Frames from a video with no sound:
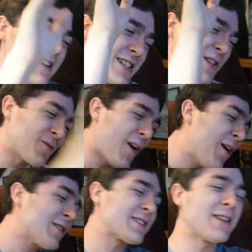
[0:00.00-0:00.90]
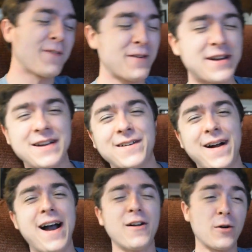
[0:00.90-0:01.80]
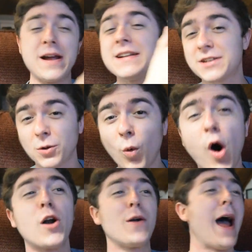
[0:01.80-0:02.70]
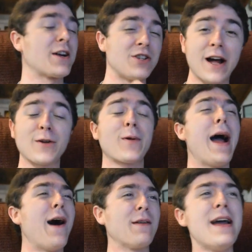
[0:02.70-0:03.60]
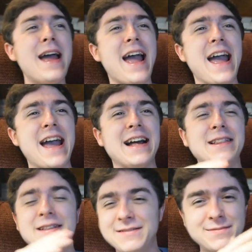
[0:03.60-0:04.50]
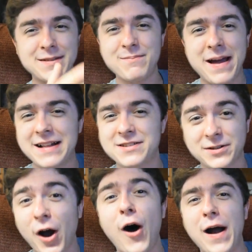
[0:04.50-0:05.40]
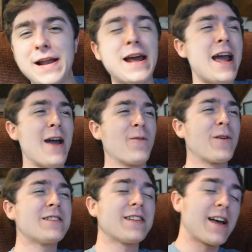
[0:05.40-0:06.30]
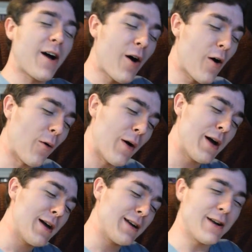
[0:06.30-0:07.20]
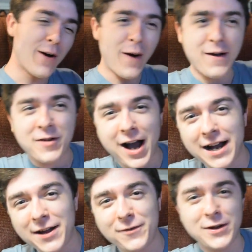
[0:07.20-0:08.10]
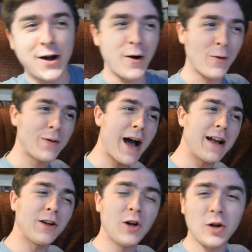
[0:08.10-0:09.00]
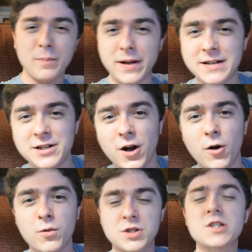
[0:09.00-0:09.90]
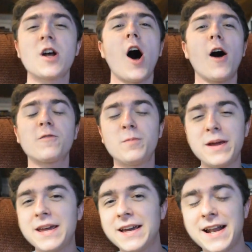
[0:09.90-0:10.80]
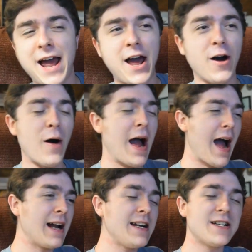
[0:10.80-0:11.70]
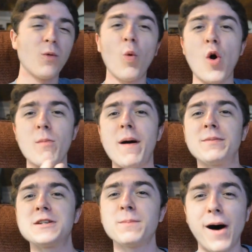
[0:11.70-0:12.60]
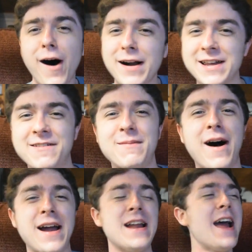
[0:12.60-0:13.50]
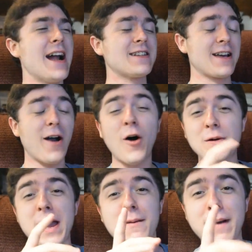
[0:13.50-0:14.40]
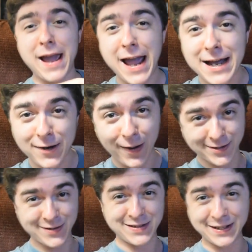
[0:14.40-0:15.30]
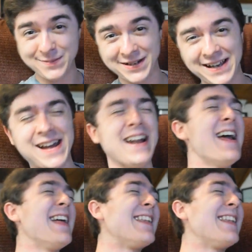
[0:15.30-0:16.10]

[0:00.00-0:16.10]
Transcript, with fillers: He just falls to the freaking ground, or into the water, actually, not ground, and the man's gone. And Frieza's like, oh, you know, I've kind of, you know, gotten a little bit, you know, soft being in hell. I, I need to warm up this body of mine. And he's like, oh yeah, my hand also slipped again.